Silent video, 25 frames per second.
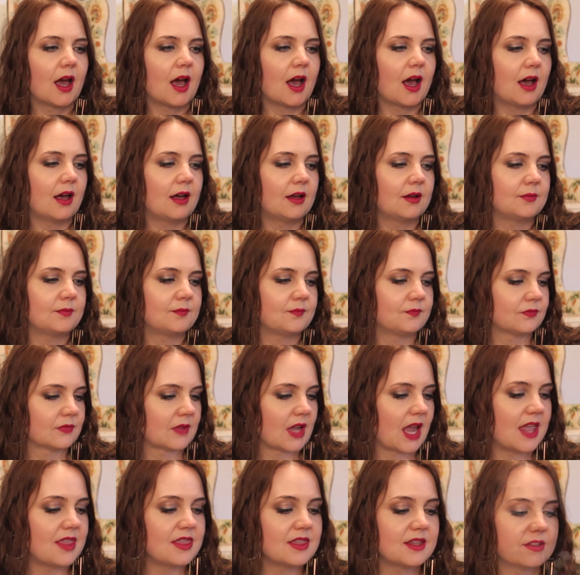And
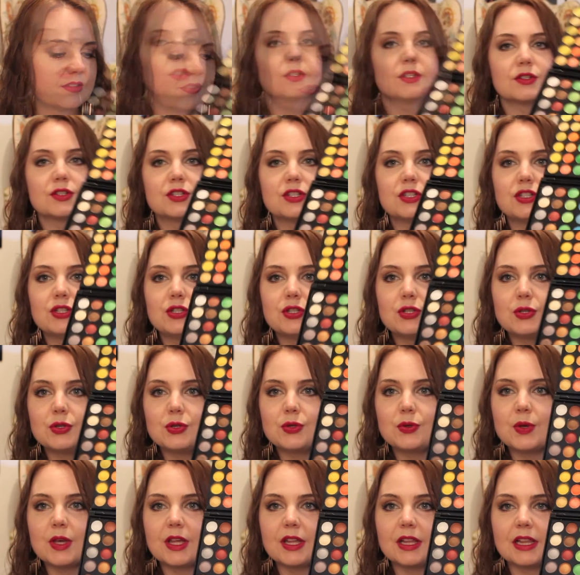then there's
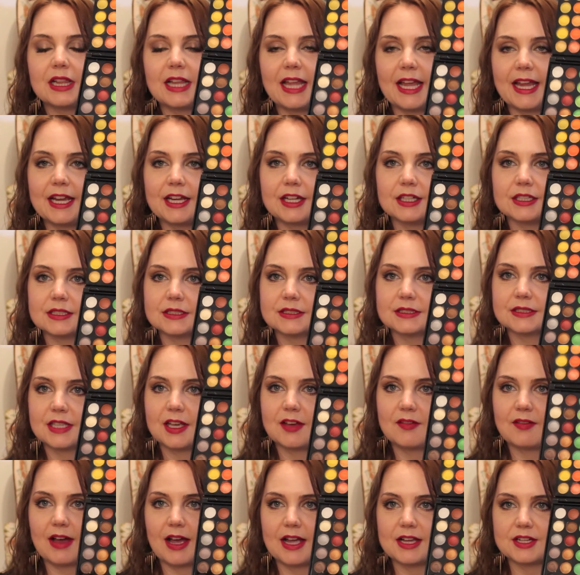2 layers
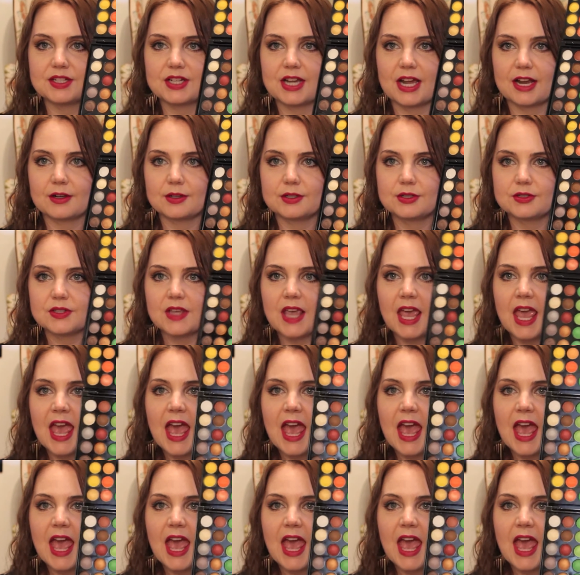of eyeshadows.